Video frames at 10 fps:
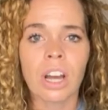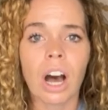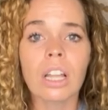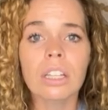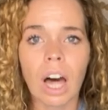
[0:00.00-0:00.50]

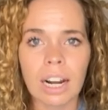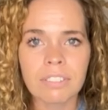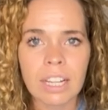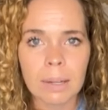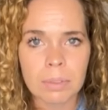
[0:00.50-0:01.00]
a lot of
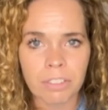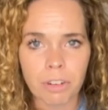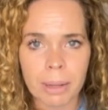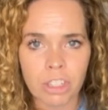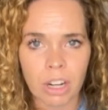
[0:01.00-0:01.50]
times
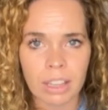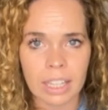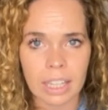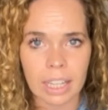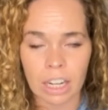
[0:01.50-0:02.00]
information on
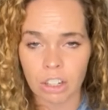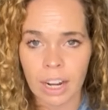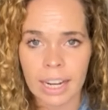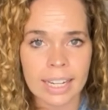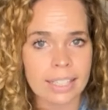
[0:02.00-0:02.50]
the
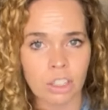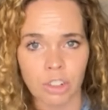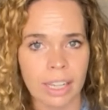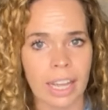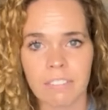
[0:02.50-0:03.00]
internet is like
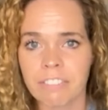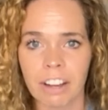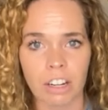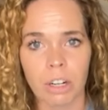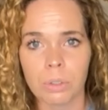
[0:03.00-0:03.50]
drinking out of a
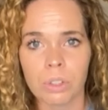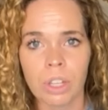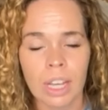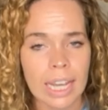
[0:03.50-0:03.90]
fire hose.